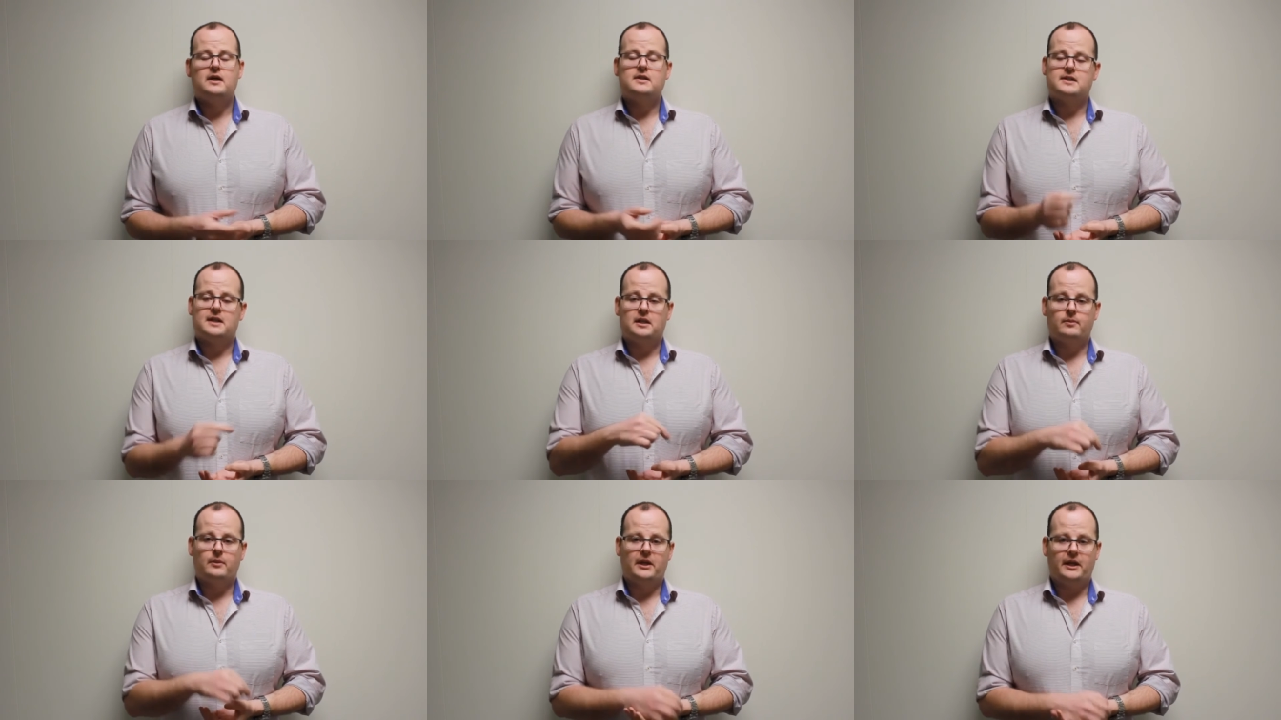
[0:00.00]

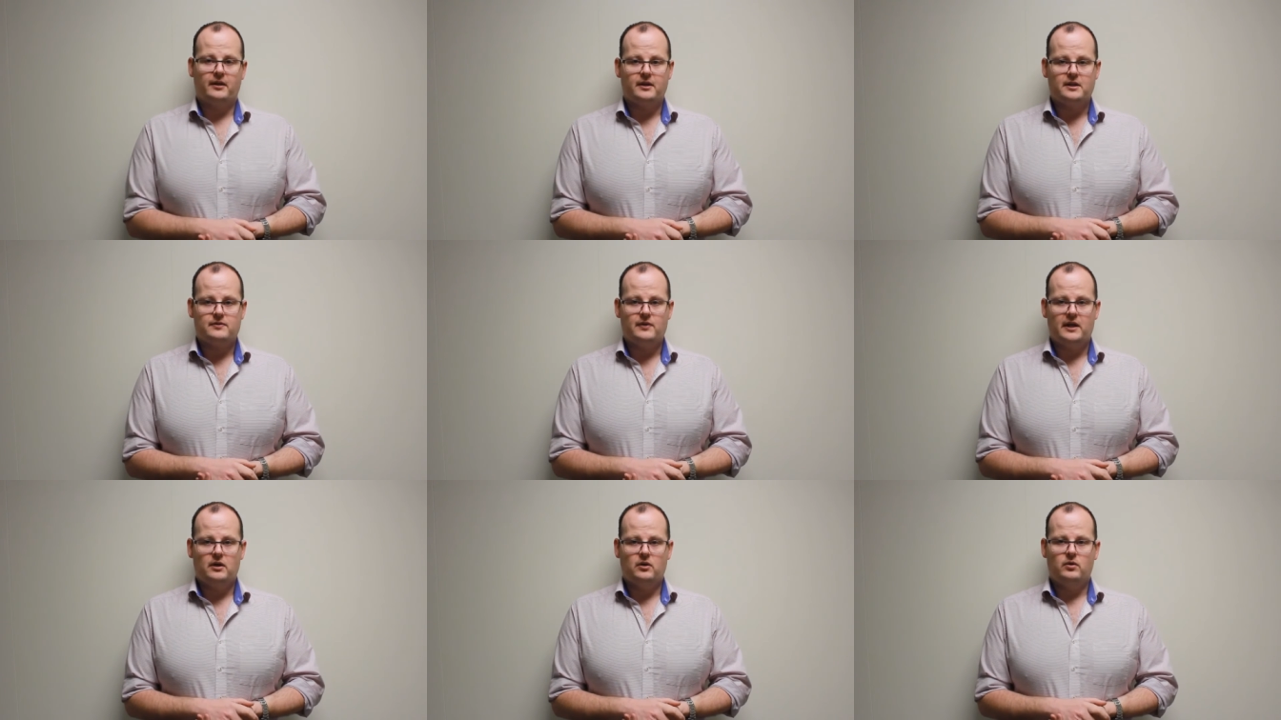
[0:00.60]
send them a link to this
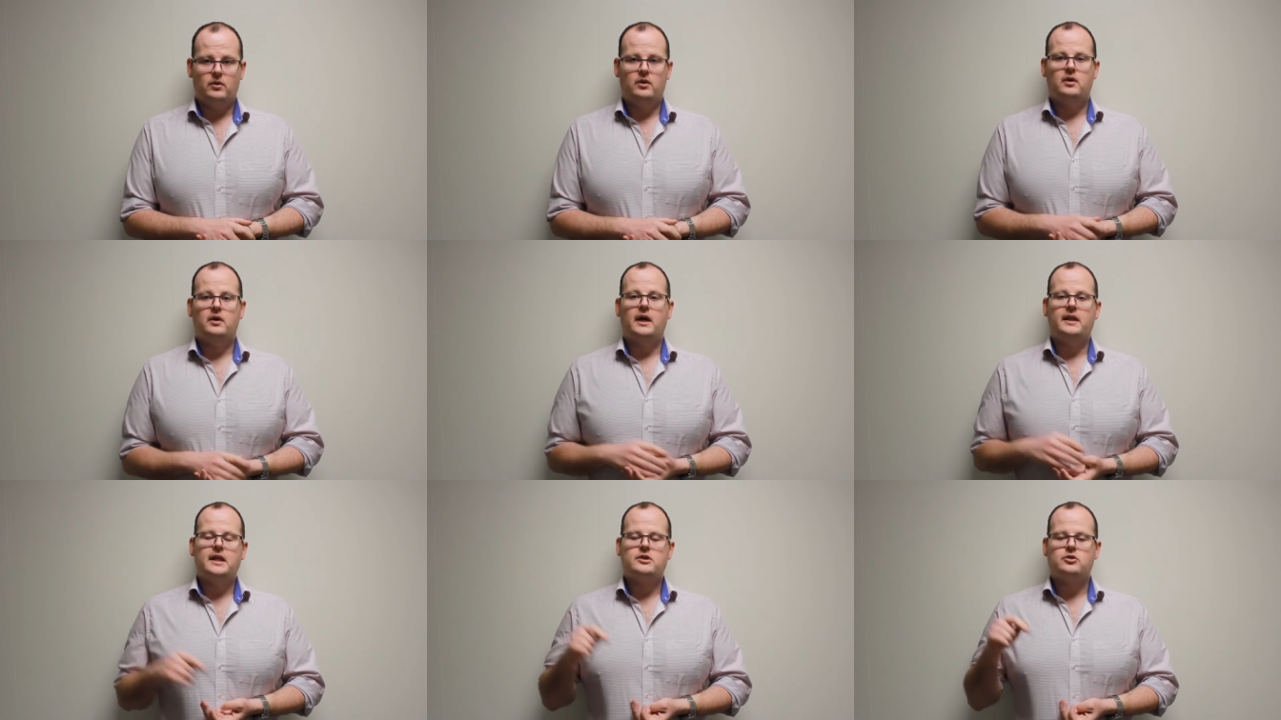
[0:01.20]
video,
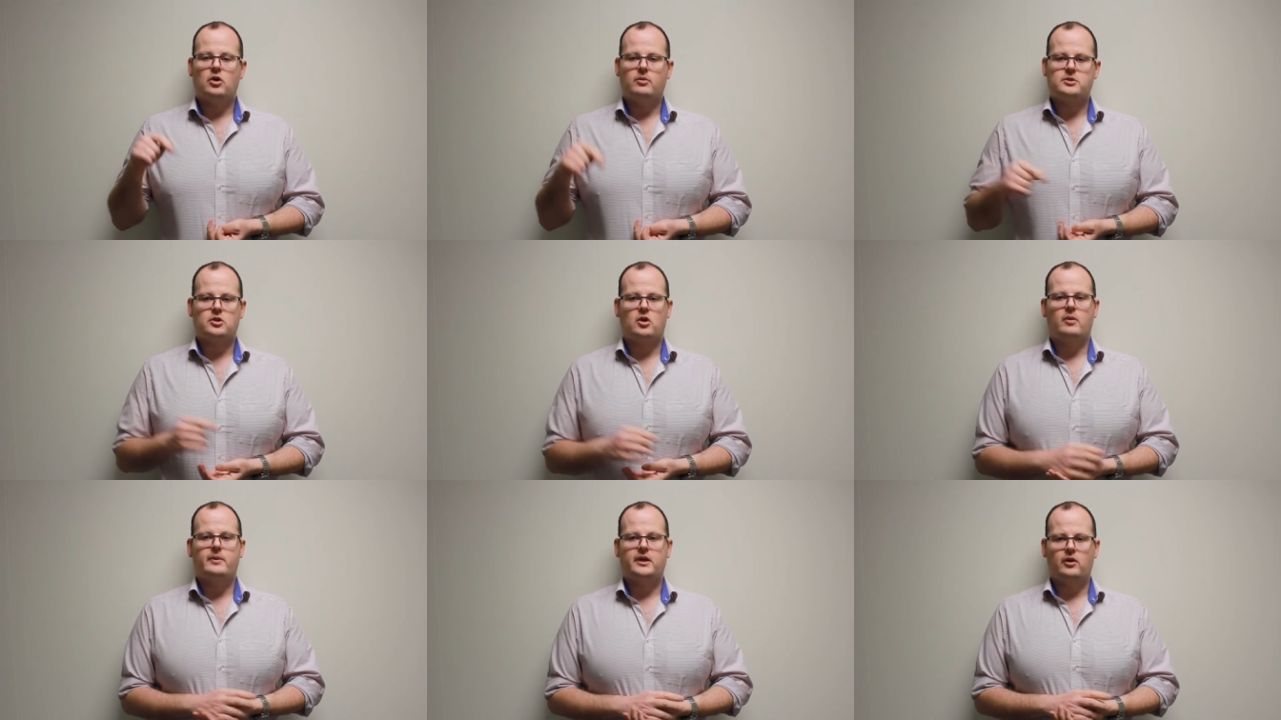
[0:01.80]
and then drop us a
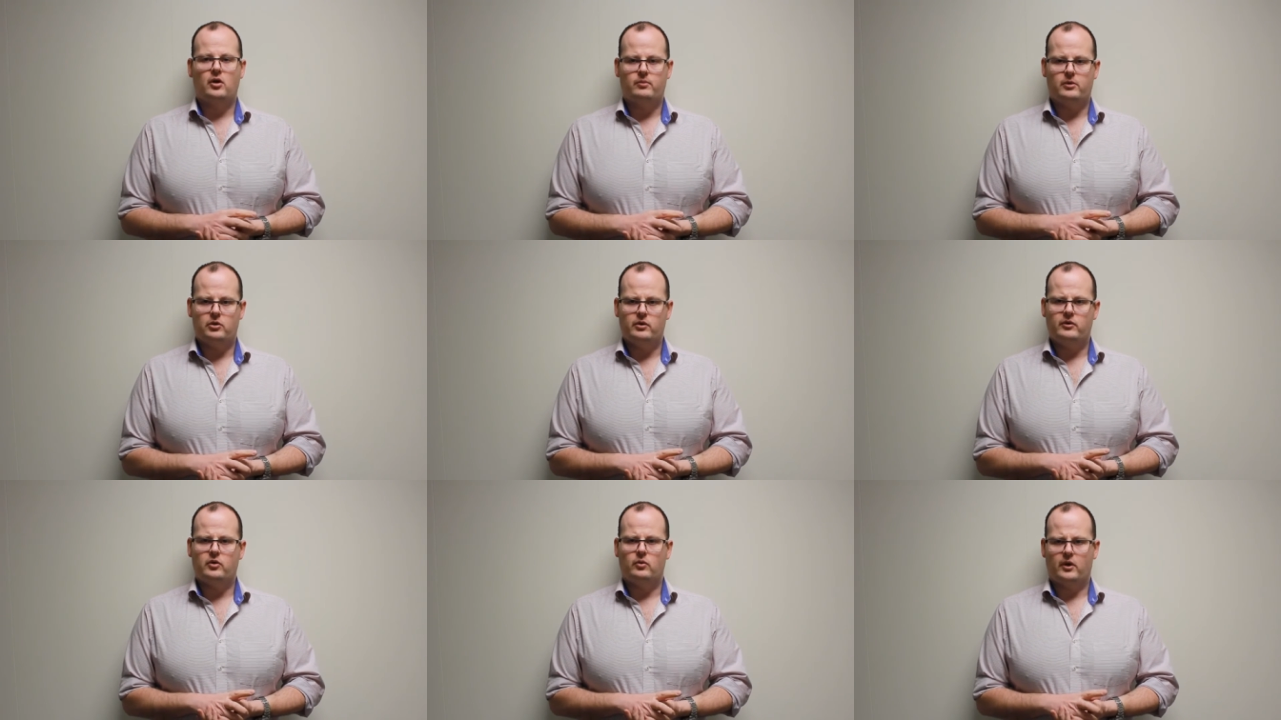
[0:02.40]
comment down
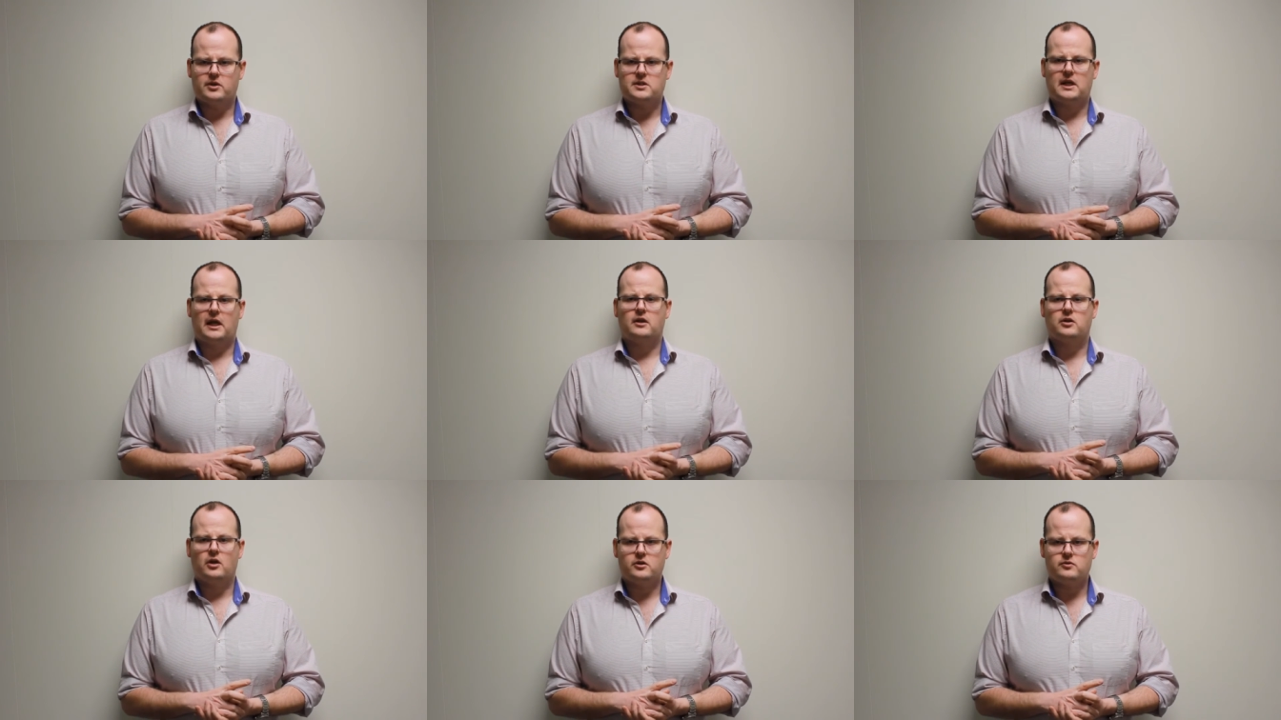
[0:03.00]
below if you want us to get
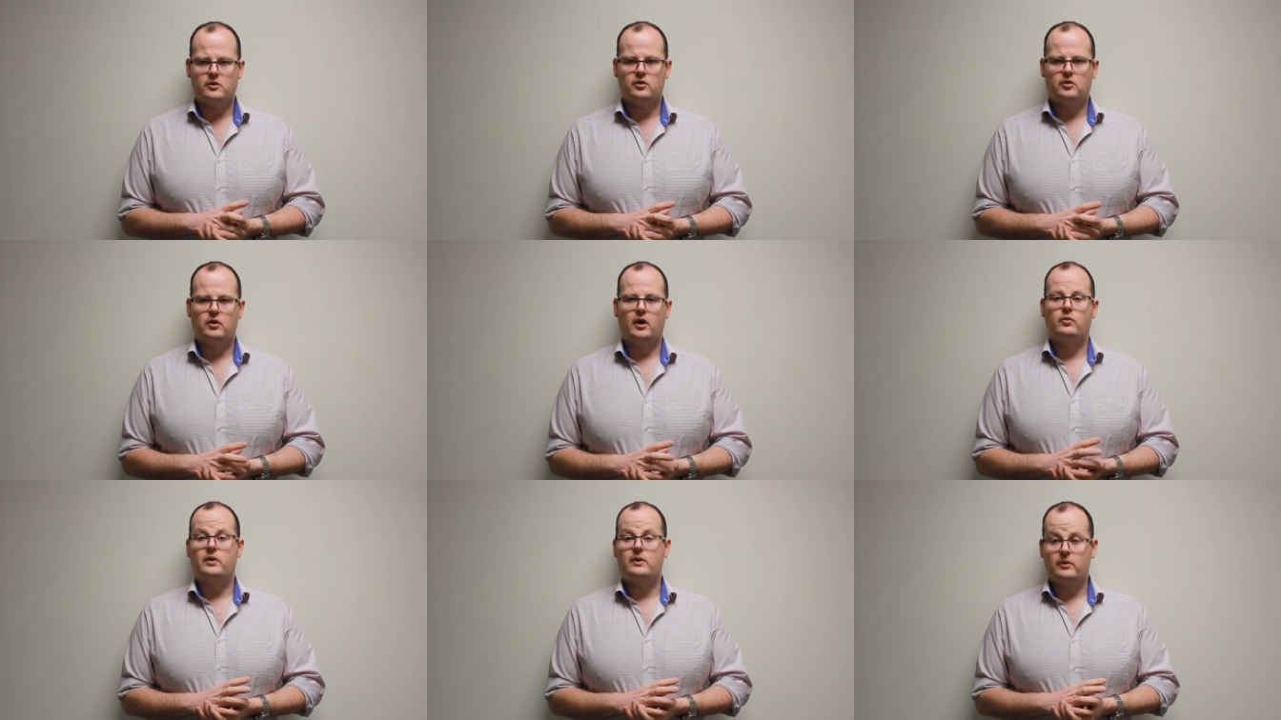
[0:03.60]
in touch with you,
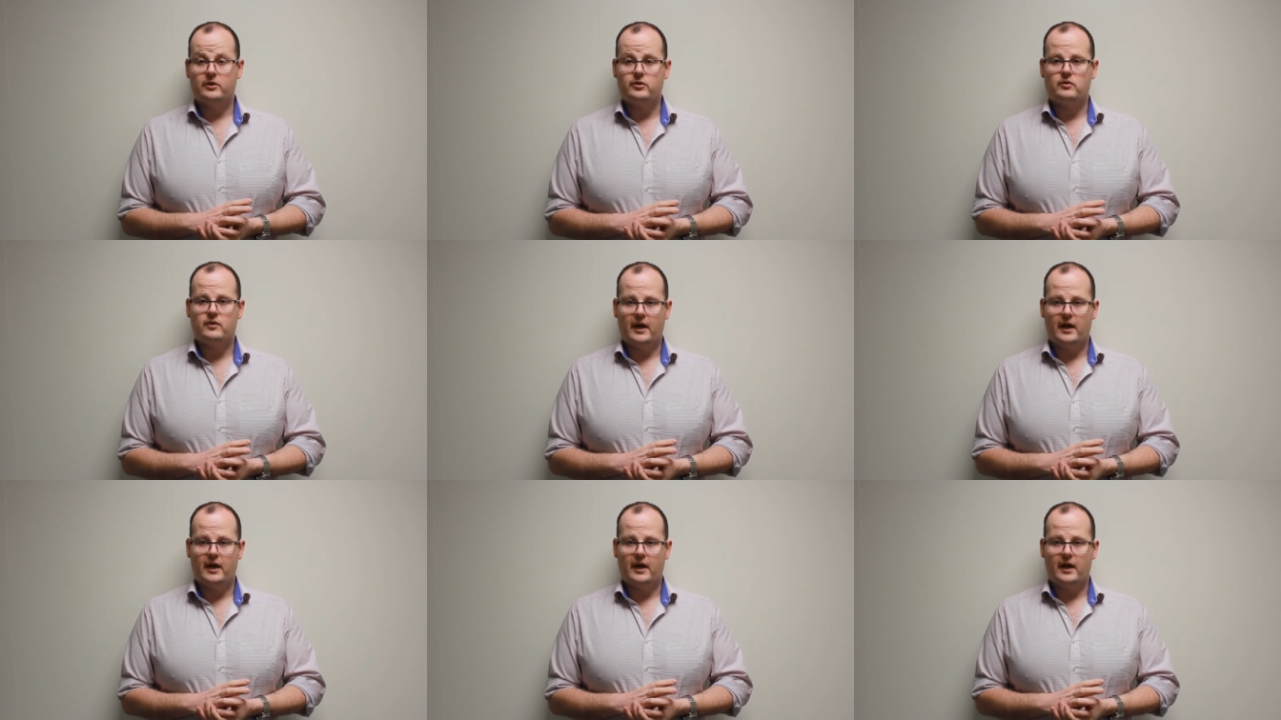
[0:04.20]
and we will do